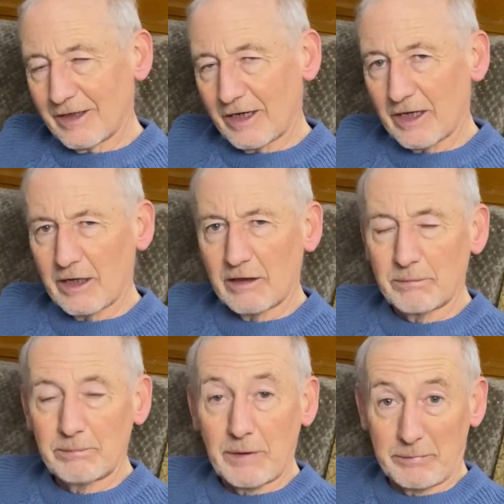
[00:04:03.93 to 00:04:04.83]
And
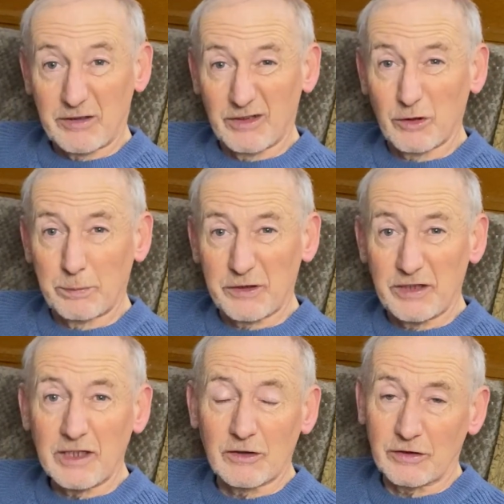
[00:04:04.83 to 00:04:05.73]
I'll make myself a cup of
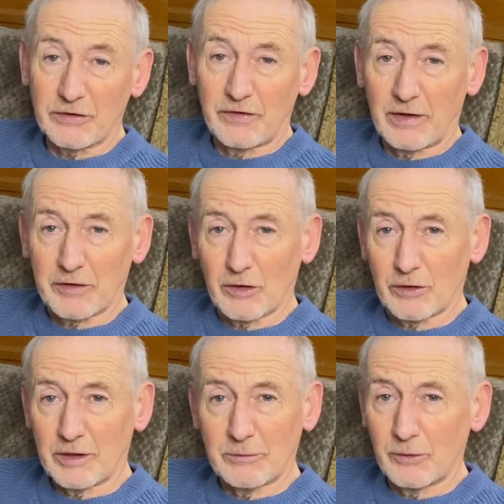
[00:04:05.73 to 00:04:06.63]
tea because it's 5
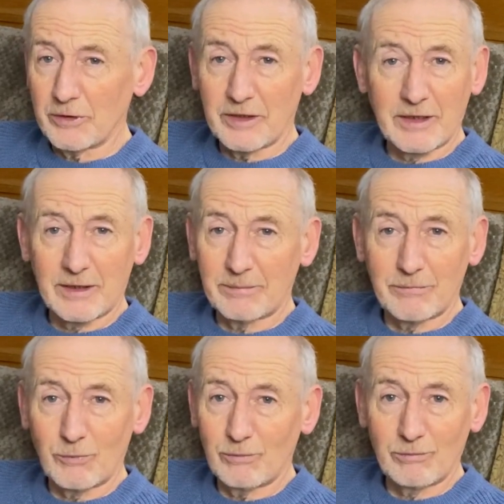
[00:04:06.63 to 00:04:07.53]
o'clock in the morning and
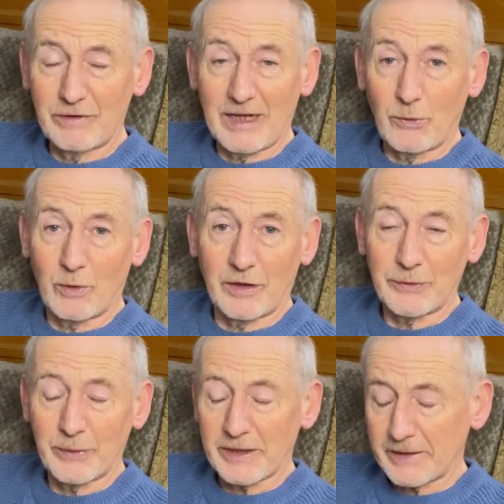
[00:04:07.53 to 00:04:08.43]
I'm now wide
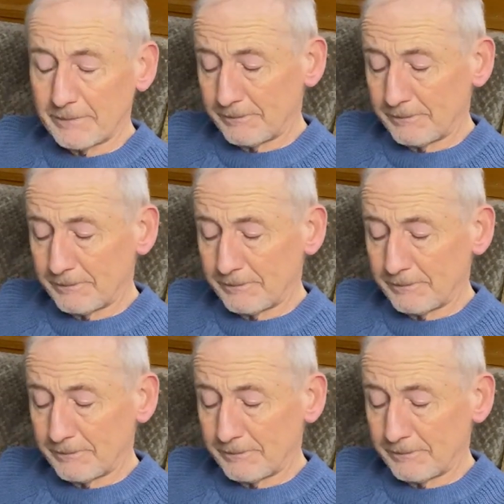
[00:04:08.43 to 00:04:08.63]
awake.